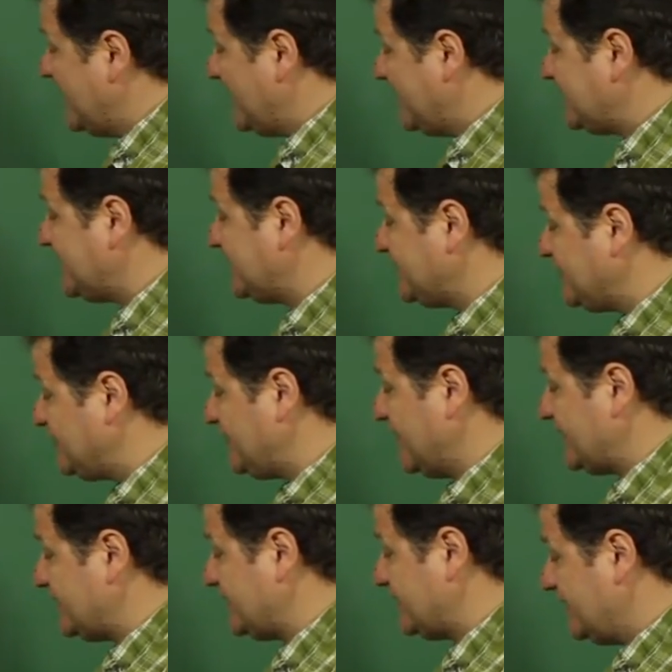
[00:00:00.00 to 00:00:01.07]
This is
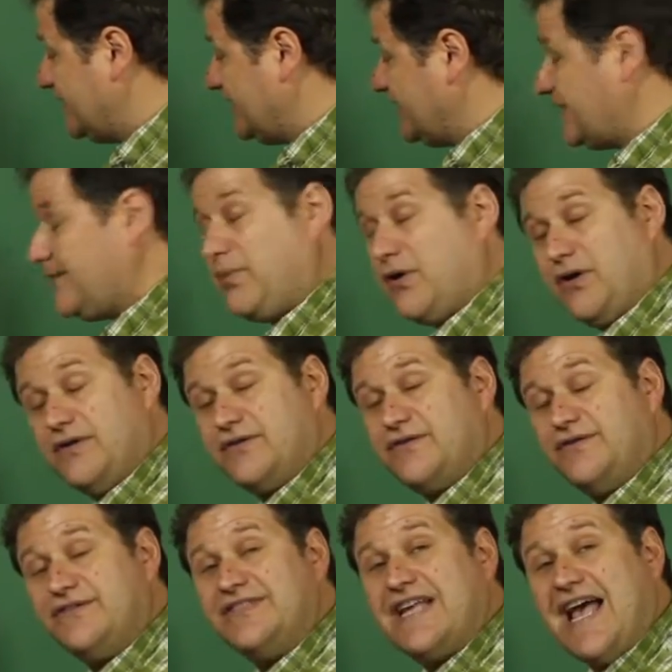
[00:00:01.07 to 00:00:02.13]
just the
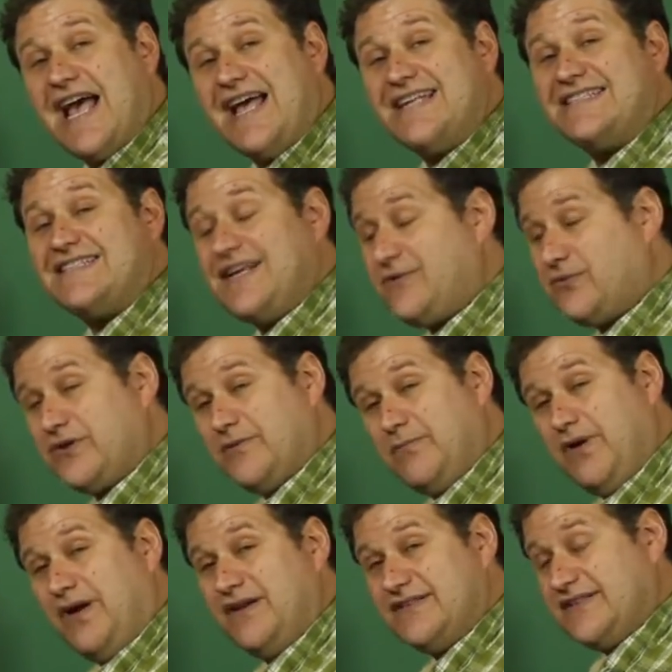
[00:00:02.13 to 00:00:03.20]
particles as they were
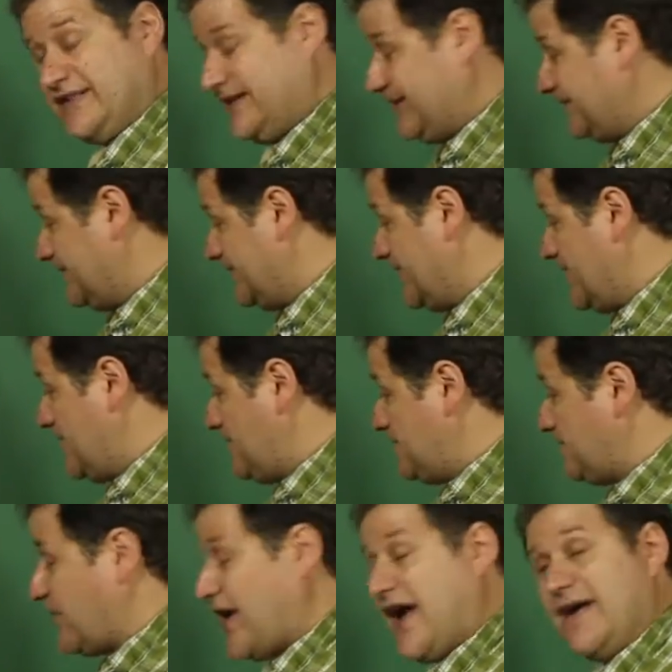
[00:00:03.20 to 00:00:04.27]
deposited
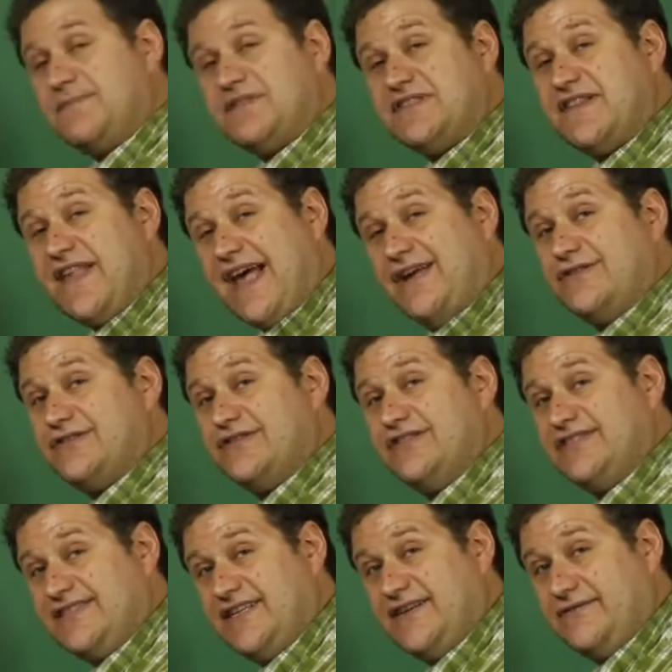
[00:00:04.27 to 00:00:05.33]
perhaps
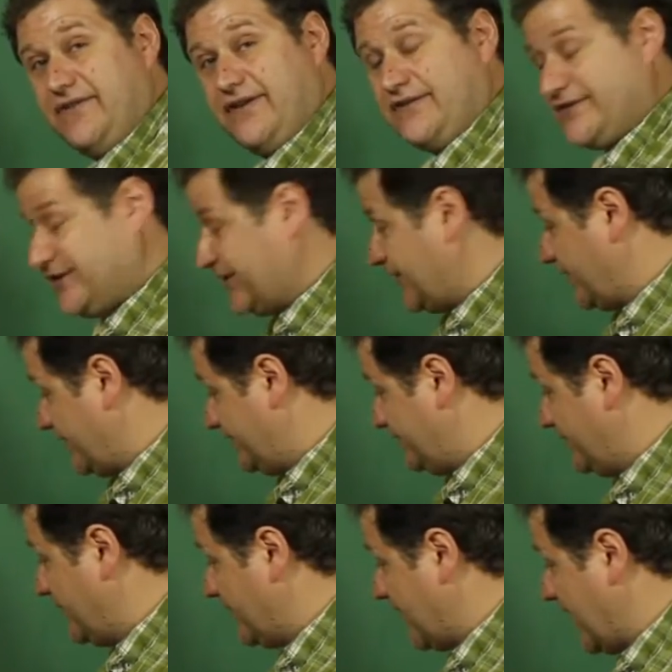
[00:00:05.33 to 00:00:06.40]
thousands of years ago,
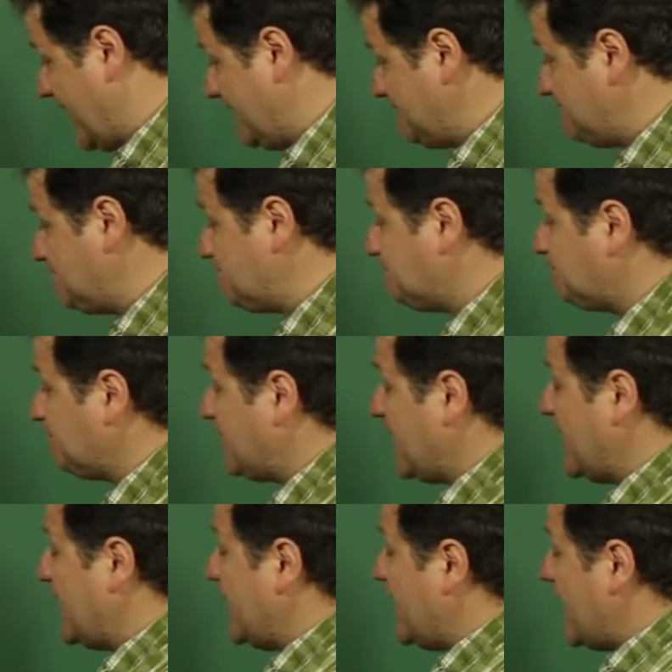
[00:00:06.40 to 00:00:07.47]
okay?
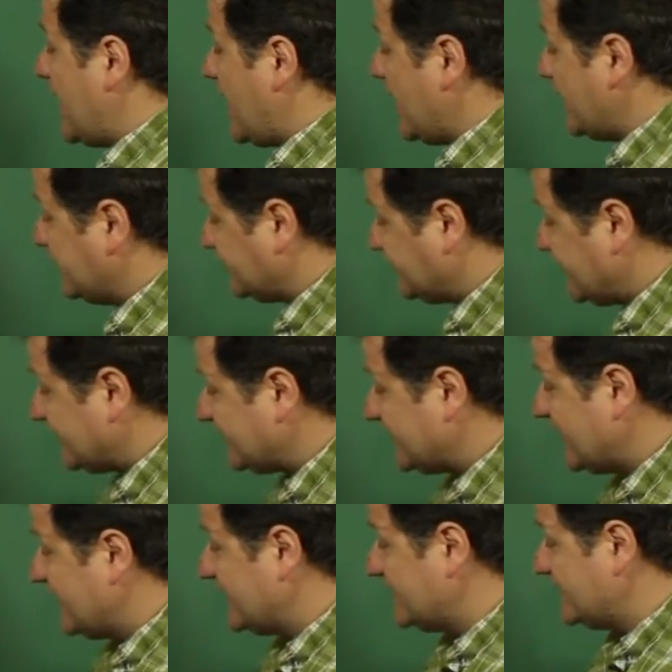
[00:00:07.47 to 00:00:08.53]
It's
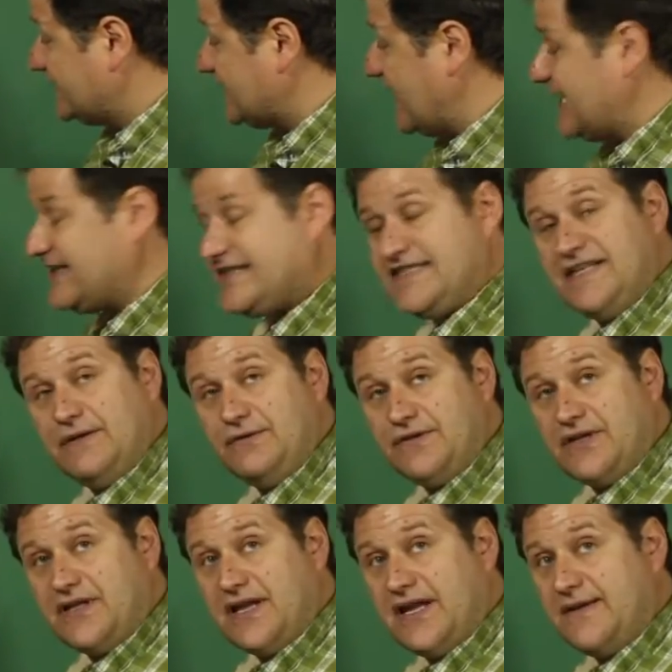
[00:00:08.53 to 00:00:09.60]
just sand, silt,
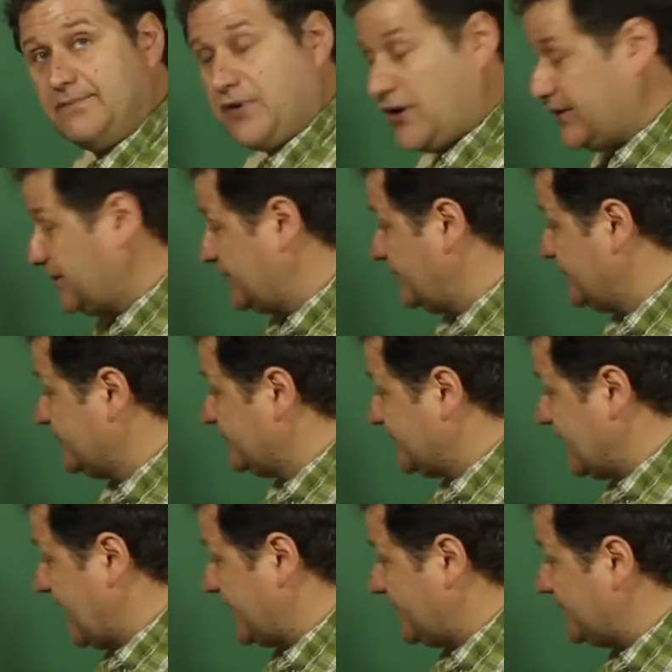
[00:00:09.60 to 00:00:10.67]
and clay particles
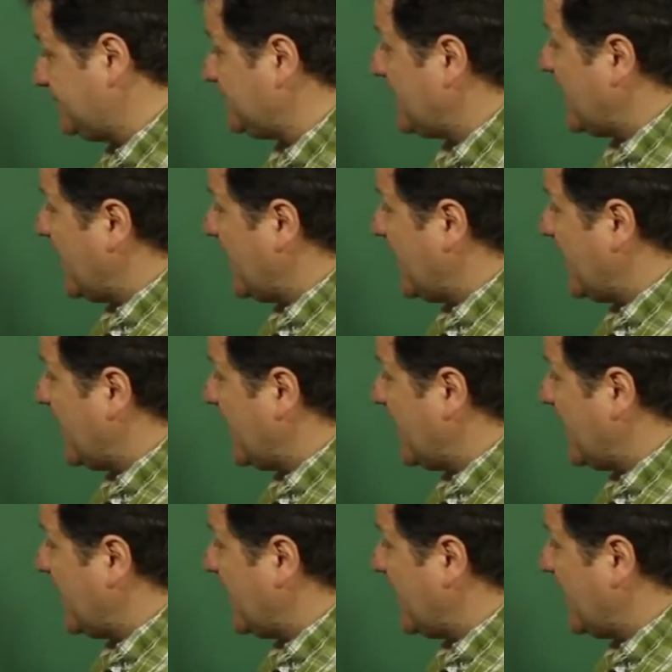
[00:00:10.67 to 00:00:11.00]
together.